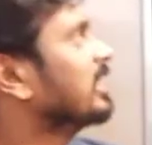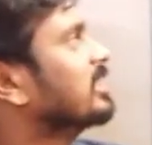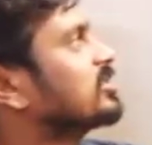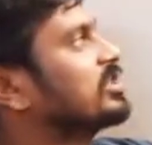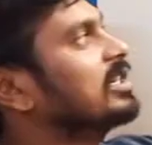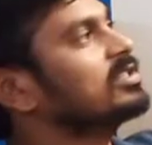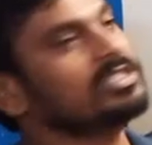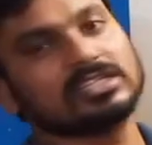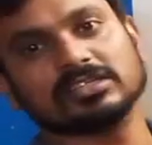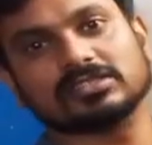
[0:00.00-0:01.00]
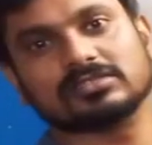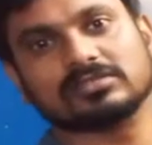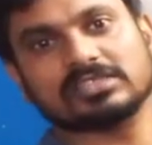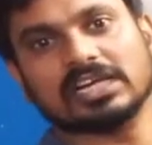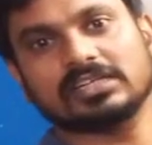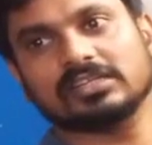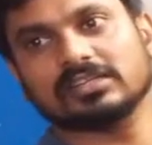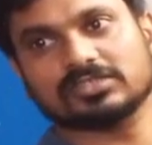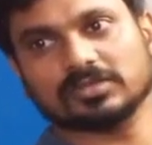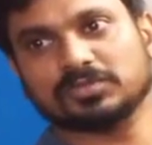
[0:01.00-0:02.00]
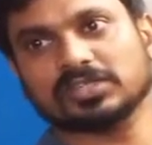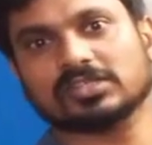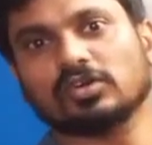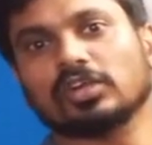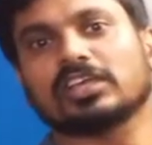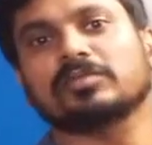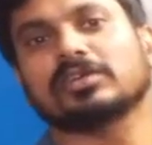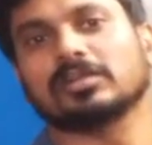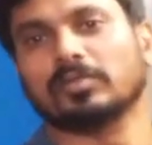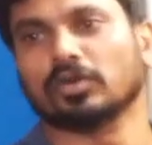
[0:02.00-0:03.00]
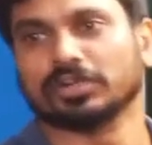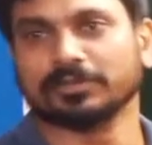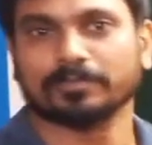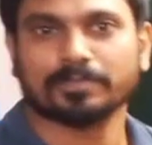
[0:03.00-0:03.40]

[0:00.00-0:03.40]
is dealt in a title, a subject called chemical bonding.